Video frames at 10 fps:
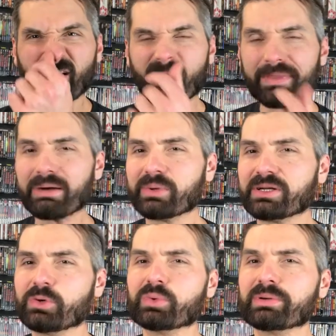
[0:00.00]
all that
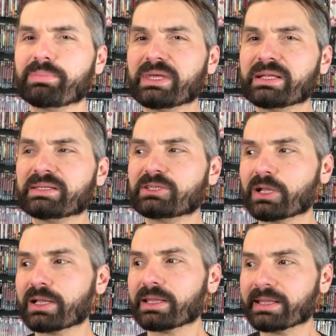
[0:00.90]
would do would be
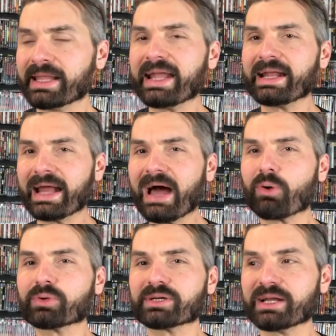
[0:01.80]
to let it
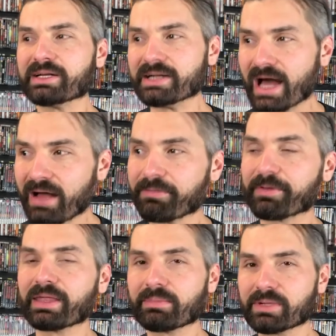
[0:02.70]
out and not
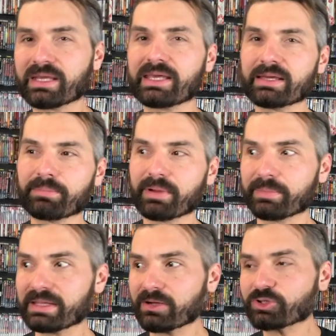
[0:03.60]
for them to keep. I
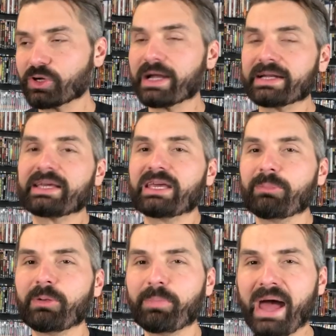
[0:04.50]
mean, they're trying to
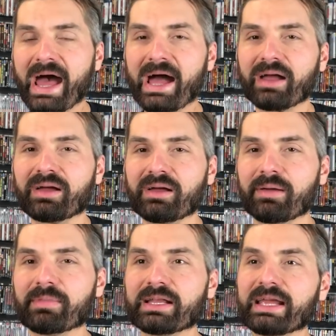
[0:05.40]
keep it back
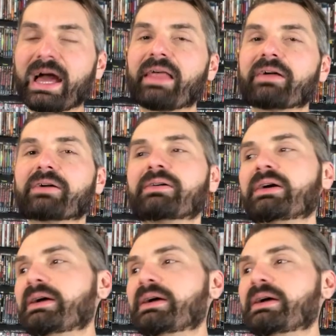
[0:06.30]
I mean, yeah, they're